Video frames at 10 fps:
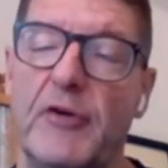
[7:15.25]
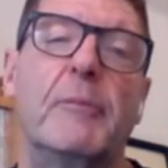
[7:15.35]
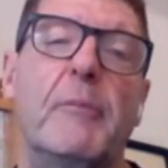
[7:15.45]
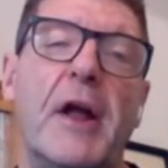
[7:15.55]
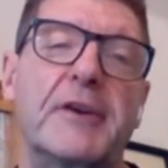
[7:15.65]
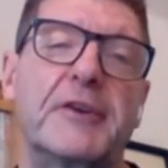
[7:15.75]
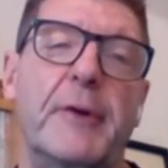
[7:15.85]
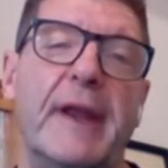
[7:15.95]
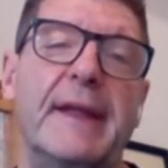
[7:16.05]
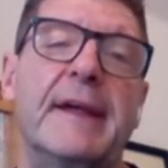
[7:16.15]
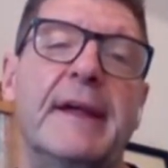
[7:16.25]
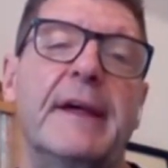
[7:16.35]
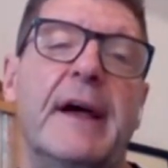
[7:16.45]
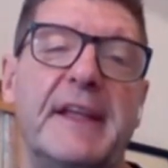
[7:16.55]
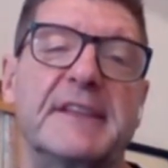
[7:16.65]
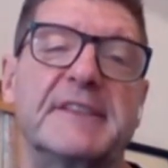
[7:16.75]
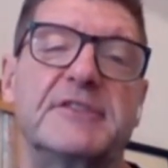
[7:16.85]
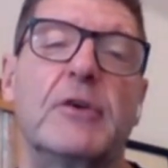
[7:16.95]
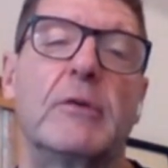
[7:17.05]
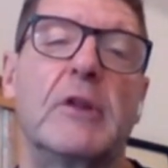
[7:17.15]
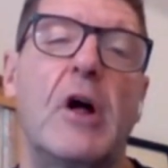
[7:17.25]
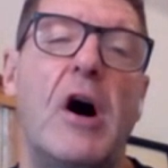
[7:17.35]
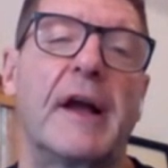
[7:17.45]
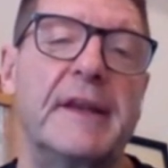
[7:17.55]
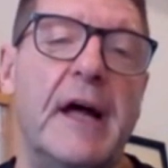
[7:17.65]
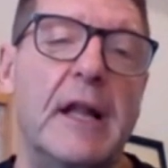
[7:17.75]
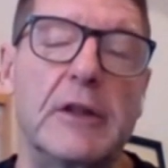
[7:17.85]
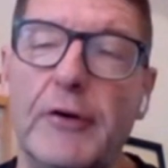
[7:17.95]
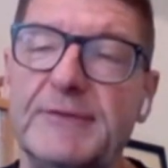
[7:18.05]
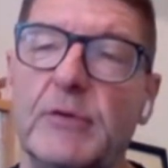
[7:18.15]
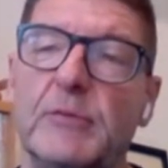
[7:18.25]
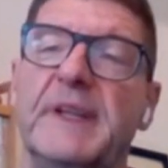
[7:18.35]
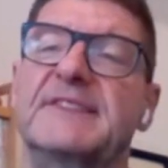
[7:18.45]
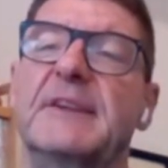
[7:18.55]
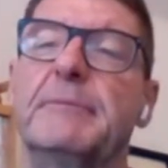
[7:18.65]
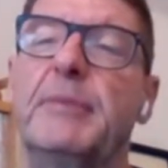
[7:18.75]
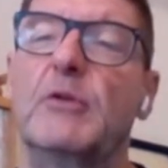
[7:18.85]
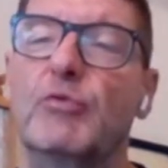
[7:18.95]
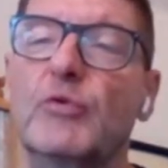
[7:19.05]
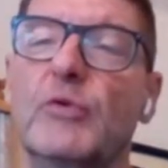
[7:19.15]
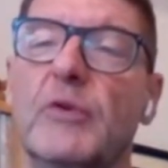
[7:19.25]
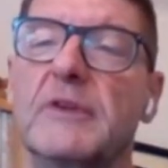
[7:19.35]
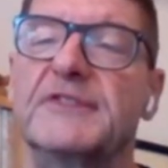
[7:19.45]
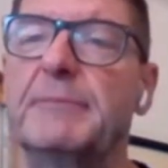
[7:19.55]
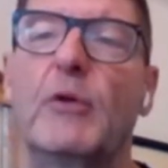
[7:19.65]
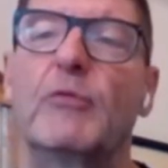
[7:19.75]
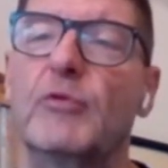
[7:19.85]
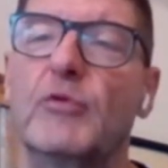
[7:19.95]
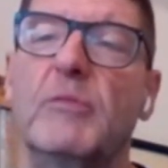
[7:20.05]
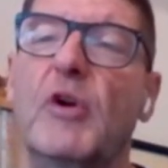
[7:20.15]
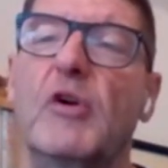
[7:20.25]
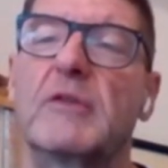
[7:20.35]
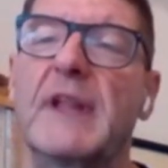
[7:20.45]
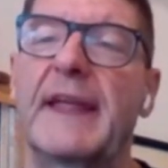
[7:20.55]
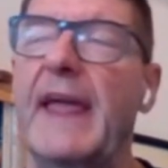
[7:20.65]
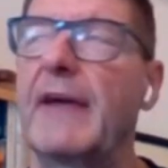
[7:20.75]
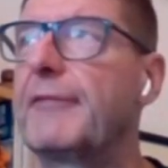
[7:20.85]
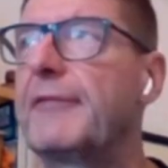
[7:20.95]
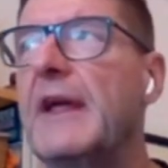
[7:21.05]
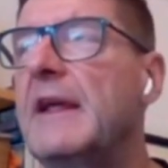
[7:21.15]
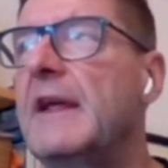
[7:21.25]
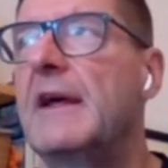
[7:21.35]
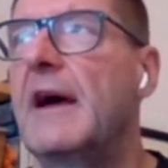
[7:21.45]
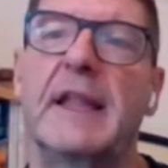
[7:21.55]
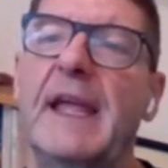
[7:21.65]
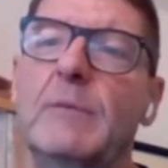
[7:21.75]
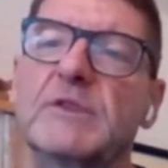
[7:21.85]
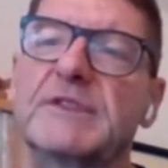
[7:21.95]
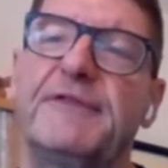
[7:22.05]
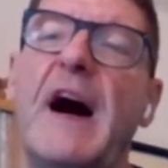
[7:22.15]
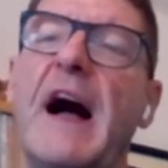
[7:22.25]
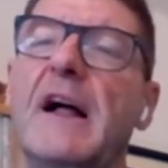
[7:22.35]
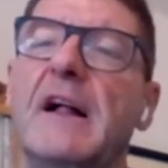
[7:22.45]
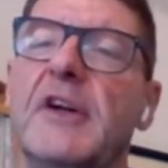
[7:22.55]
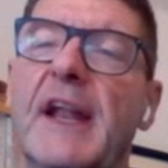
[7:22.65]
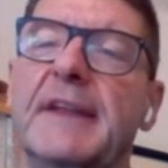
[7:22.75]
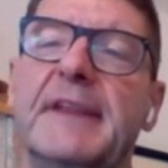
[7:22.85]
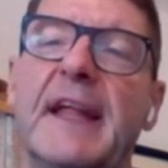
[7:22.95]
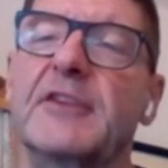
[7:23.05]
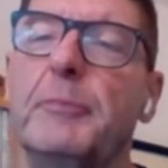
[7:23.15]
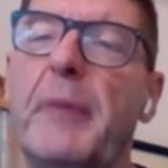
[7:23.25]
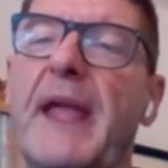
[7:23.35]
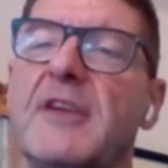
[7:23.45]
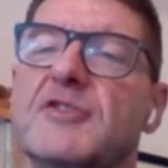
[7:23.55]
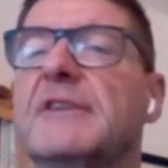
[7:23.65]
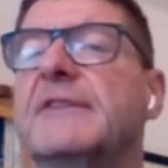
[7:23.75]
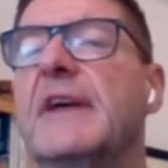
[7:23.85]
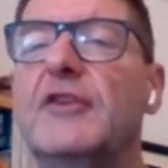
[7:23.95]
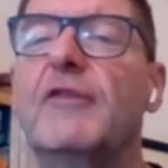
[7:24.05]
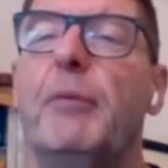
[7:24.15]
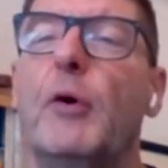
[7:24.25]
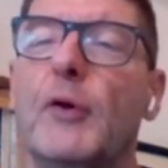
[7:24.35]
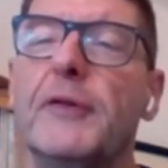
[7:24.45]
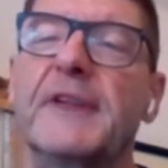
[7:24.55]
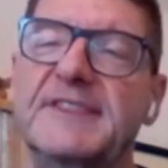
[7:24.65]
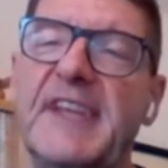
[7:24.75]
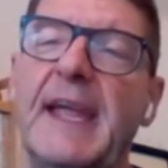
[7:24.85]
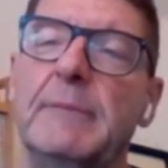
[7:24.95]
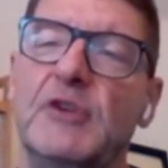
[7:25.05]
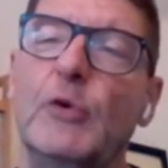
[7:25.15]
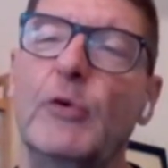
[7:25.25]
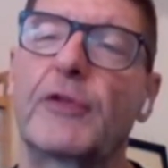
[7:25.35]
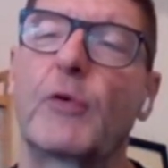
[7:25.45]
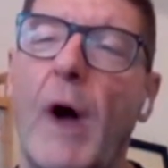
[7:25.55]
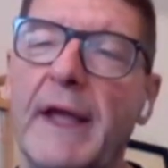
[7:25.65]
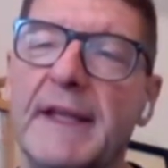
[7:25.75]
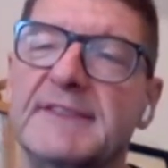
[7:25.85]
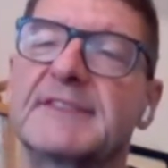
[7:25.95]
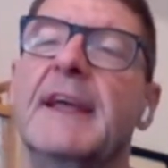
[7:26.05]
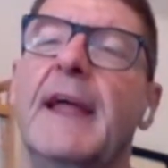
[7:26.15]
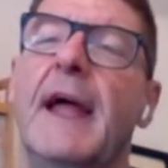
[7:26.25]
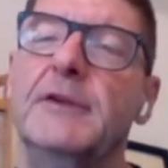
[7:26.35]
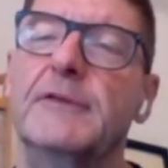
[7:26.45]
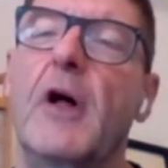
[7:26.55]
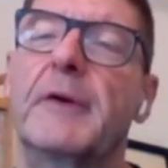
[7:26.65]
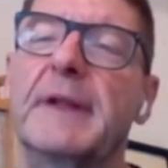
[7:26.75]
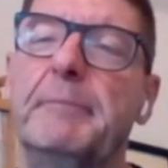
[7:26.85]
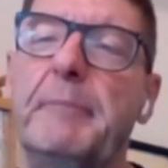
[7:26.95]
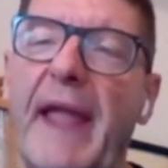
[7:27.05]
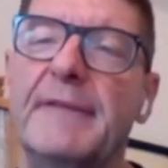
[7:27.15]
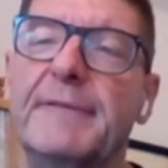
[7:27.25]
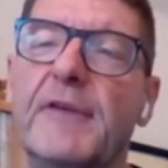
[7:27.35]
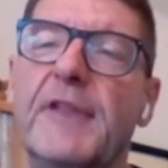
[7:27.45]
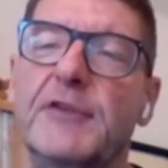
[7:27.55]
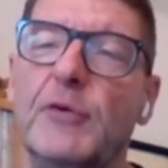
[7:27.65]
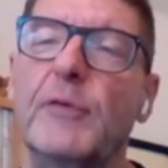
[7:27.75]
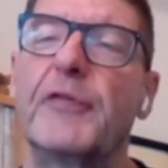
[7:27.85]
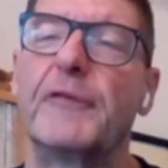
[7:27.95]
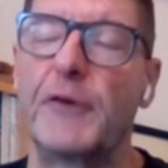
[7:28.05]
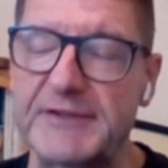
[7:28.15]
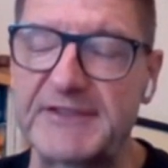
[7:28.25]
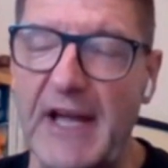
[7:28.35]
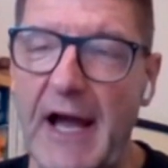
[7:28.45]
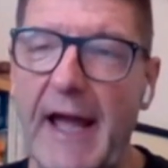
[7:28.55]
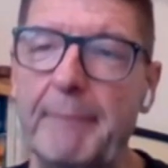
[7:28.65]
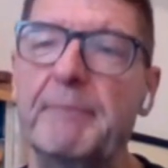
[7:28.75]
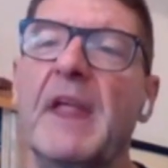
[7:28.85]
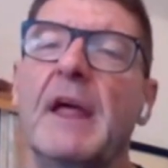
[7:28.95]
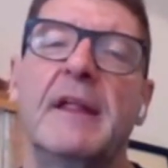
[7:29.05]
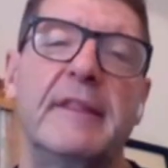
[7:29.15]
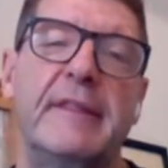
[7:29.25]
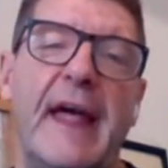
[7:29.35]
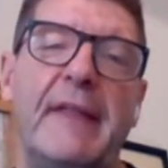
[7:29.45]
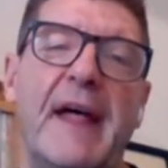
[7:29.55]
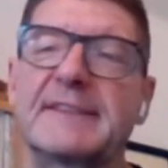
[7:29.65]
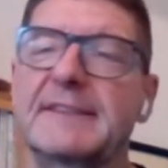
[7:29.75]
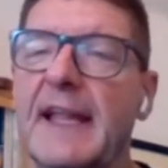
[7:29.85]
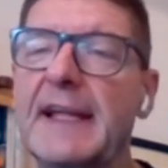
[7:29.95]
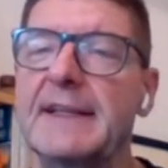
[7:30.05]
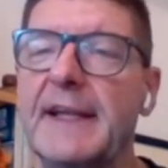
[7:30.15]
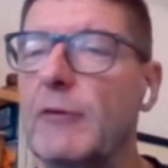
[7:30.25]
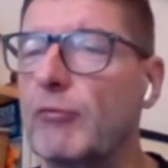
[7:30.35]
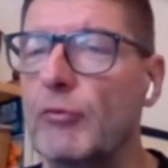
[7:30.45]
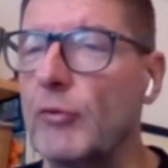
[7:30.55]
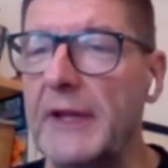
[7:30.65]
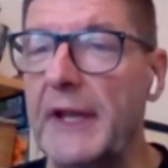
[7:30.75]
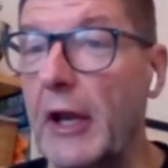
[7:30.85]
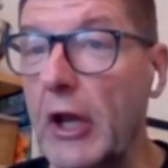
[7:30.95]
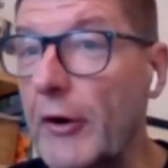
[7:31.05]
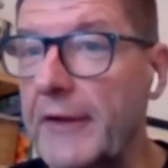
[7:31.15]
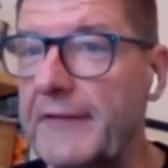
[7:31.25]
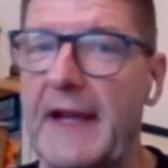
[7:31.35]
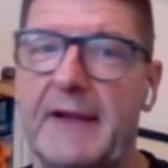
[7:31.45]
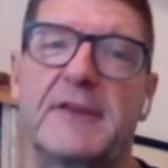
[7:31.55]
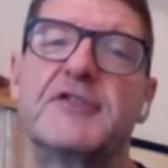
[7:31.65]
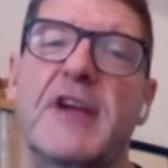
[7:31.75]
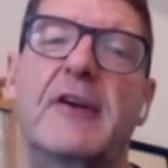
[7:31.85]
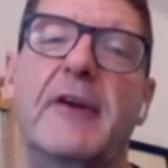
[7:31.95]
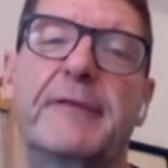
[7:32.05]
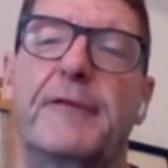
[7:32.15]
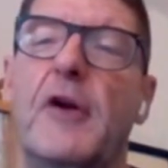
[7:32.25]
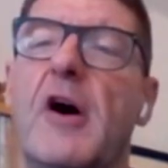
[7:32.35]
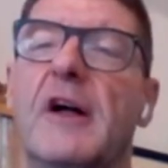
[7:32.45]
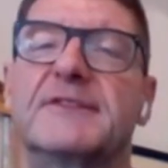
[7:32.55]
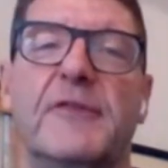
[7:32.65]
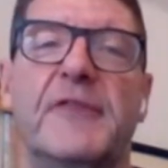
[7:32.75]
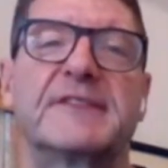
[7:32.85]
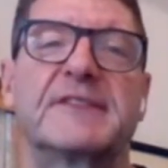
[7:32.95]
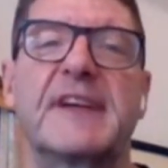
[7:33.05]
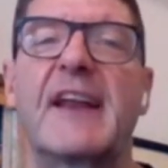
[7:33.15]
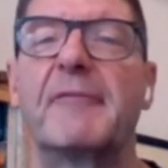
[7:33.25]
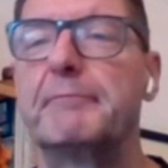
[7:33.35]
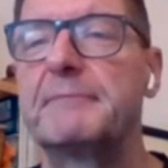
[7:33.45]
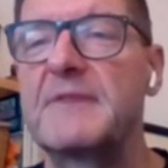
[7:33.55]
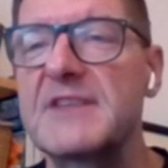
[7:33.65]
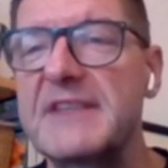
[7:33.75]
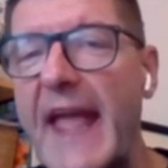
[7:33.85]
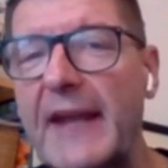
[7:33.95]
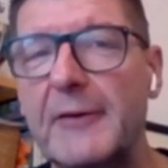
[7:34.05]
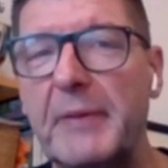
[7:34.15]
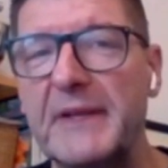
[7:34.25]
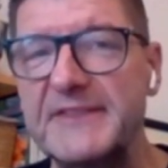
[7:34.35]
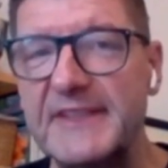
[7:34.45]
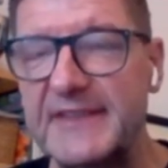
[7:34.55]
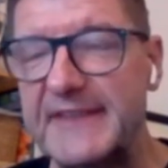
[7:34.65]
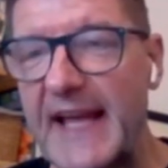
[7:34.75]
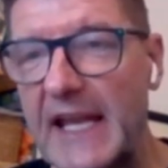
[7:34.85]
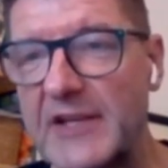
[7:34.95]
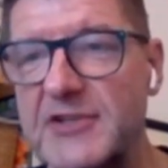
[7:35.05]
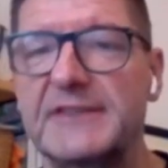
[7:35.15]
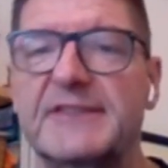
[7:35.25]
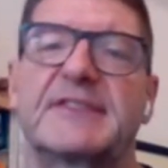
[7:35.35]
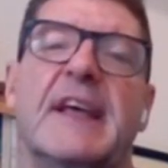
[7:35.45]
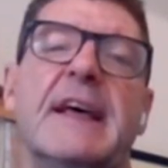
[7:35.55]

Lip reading: You're monitoring things as you go along, and alerts would be simple rule broke, like if claim was filed on a dental patient and you've pulled the same tooth twice and you've already paid for the tooth the first time, then that's likely a rule, an alert that could generate fraud. So this is kind of standard business intelligence